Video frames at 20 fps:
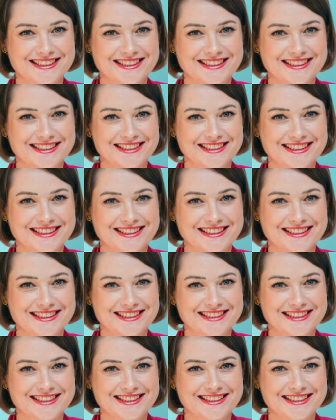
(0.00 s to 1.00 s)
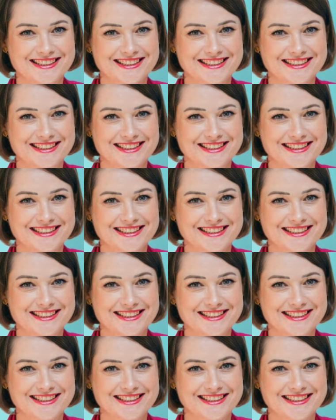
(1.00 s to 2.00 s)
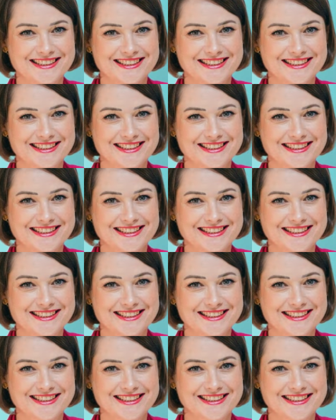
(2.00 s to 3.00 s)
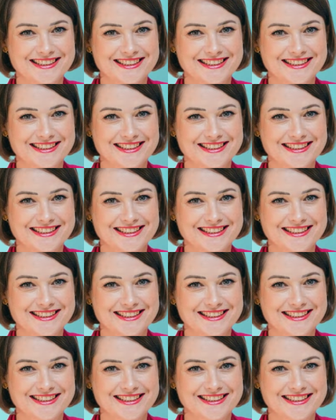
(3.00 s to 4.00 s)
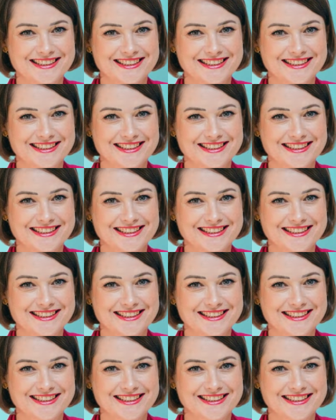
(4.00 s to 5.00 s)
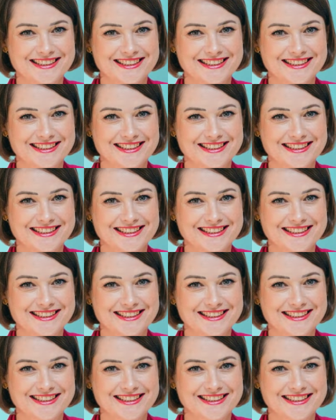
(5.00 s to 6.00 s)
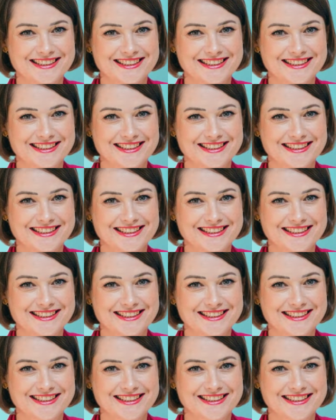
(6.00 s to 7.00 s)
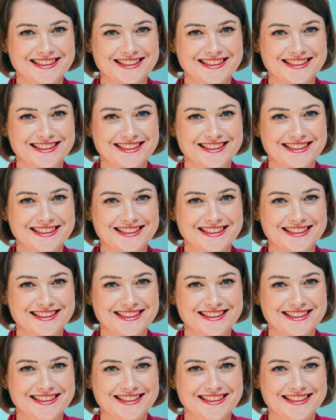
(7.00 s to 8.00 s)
This is a still picture; no speech is visible.